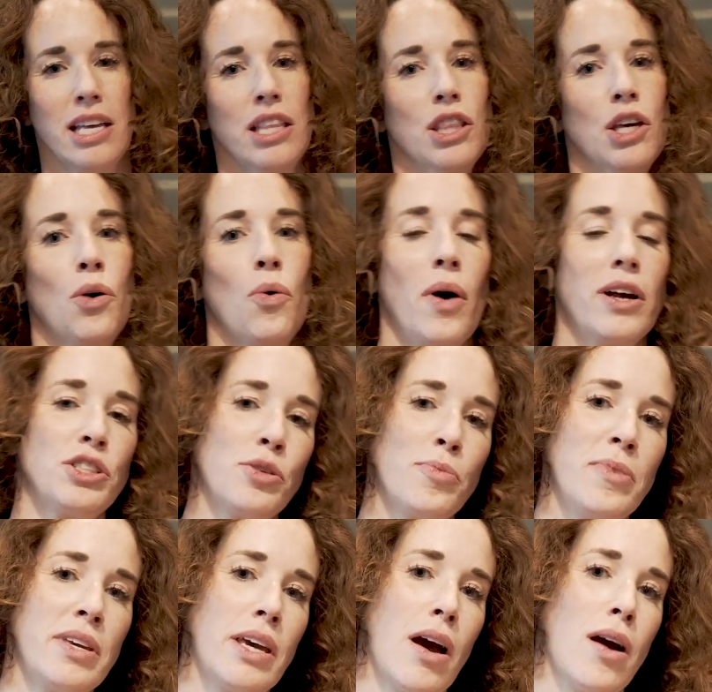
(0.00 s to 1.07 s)
the
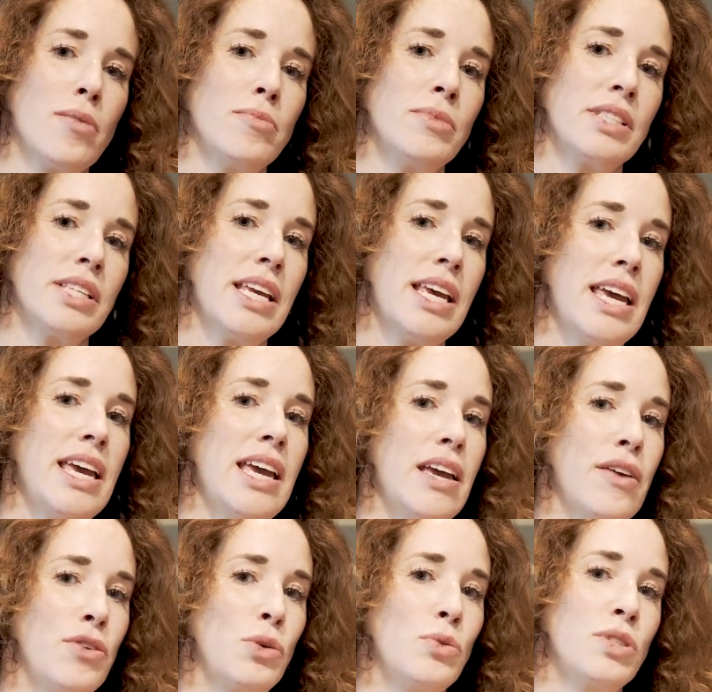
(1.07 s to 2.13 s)
question becomes,
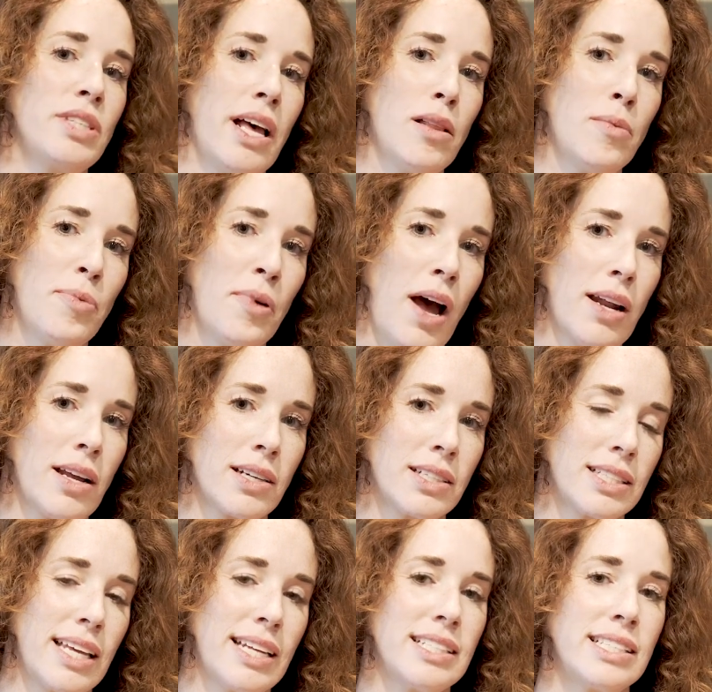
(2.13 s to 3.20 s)
if you sell a product
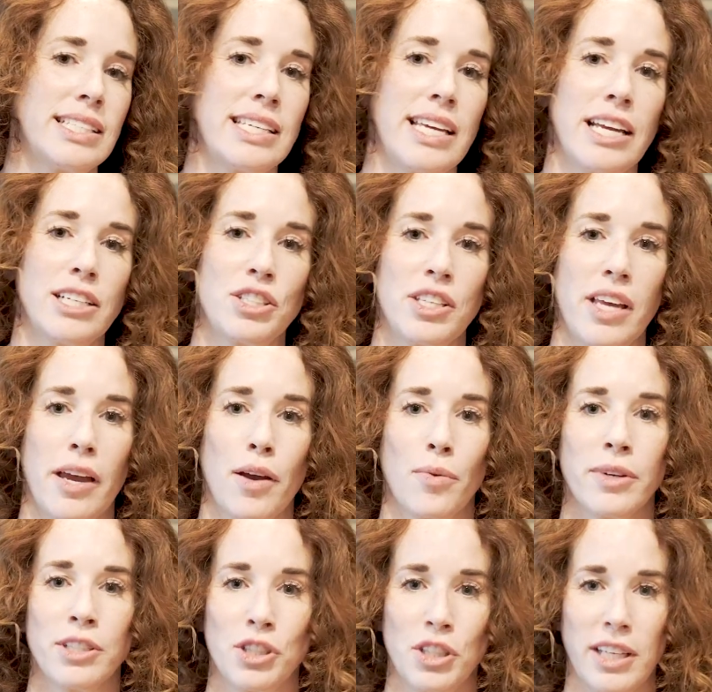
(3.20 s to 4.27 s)
that is THCA
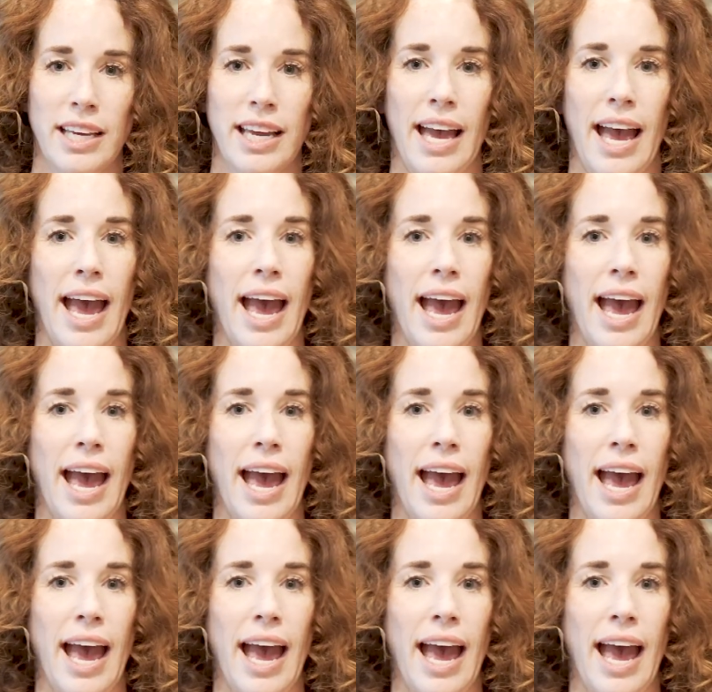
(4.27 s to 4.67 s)
originally